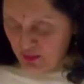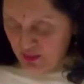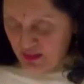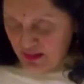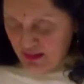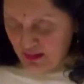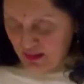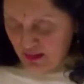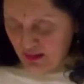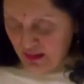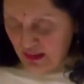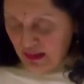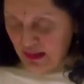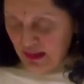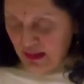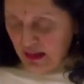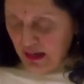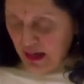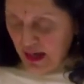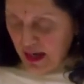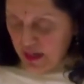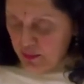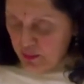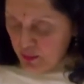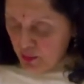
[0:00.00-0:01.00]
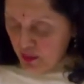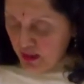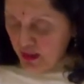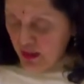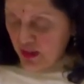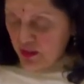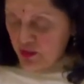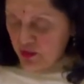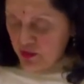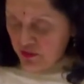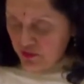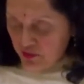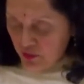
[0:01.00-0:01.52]
Council and
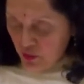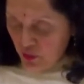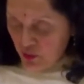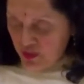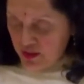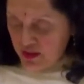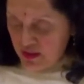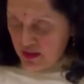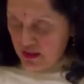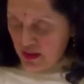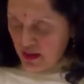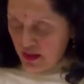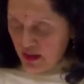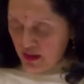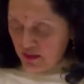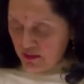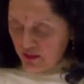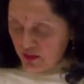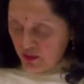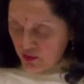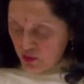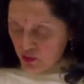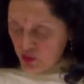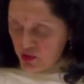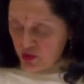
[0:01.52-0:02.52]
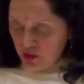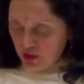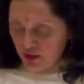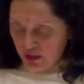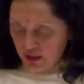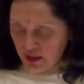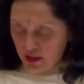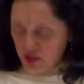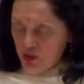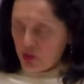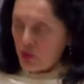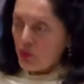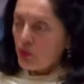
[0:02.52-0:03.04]
bringing to focus the crucial
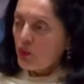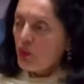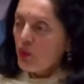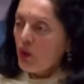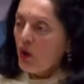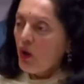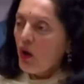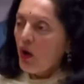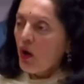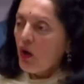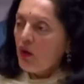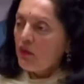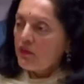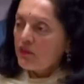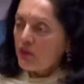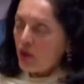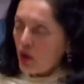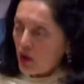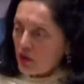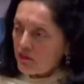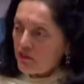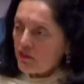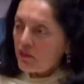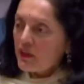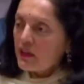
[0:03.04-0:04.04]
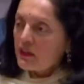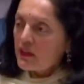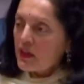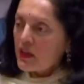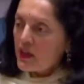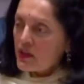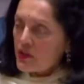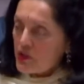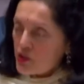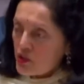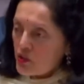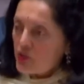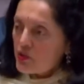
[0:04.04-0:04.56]
issue of conflict
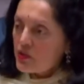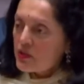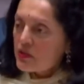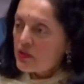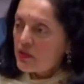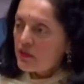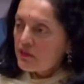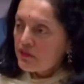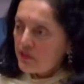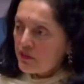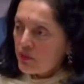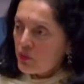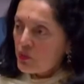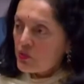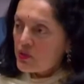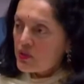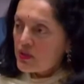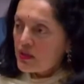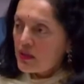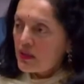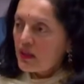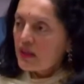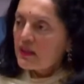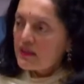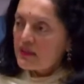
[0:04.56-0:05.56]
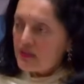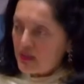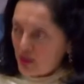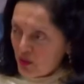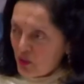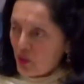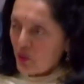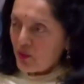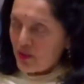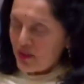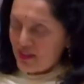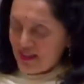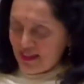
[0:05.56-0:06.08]
induced food
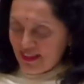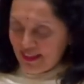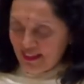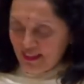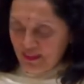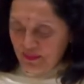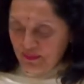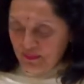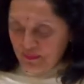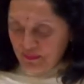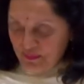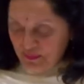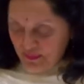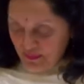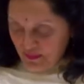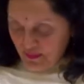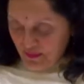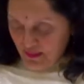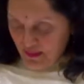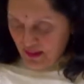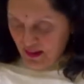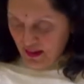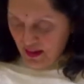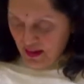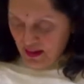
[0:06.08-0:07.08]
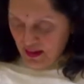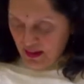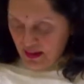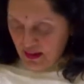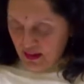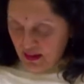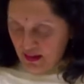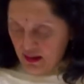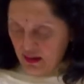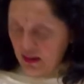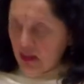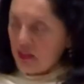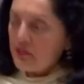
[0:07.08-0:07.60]
insecurity.
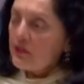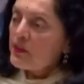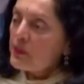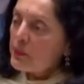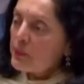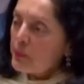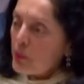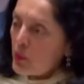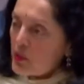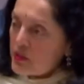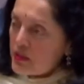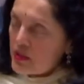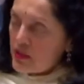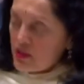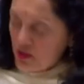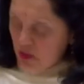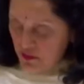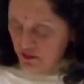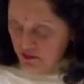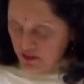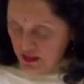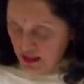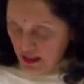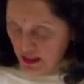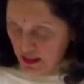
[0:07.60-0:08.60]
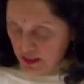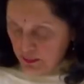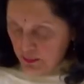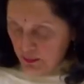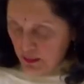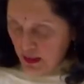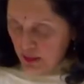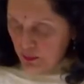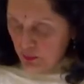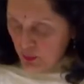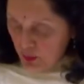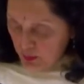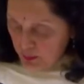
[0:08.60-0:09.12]
Given the paucity of
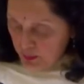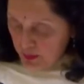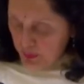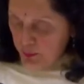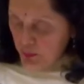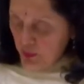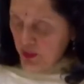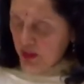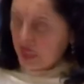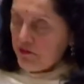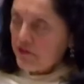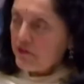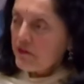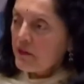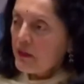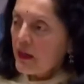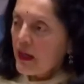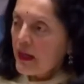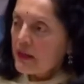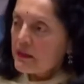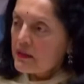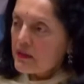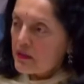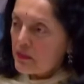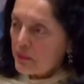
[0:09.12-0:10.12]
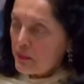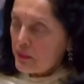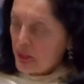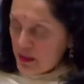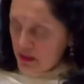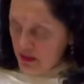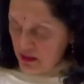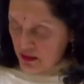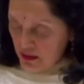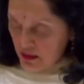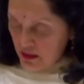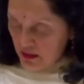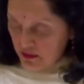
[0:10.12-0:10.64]
time, I will be brief and
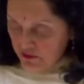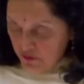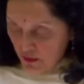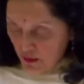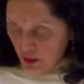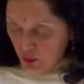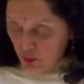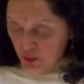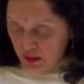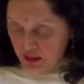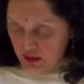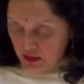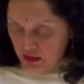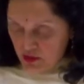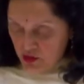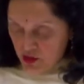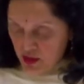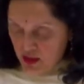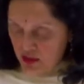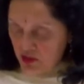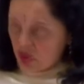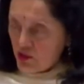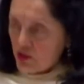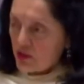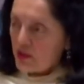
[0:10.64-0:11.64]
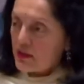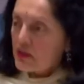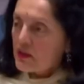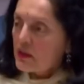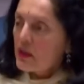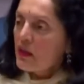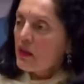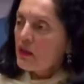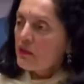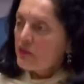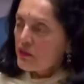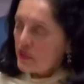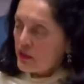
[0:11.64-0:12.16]
submit the following suggestions
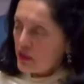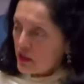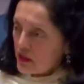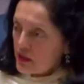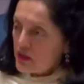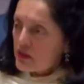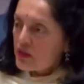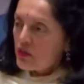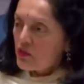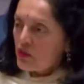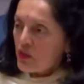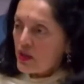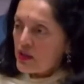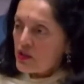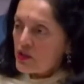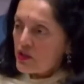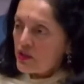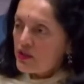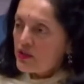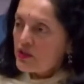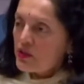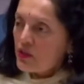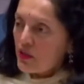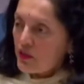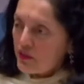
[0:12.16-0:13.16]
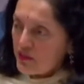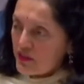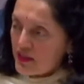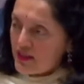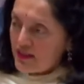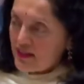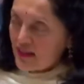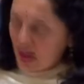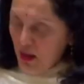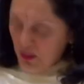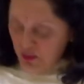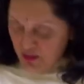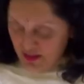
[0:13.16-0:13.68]
for the considerations of
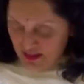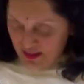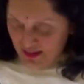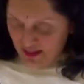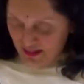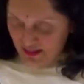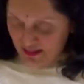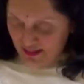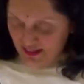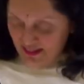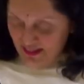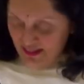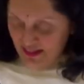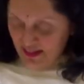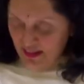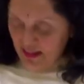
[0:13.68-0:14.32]
this Council.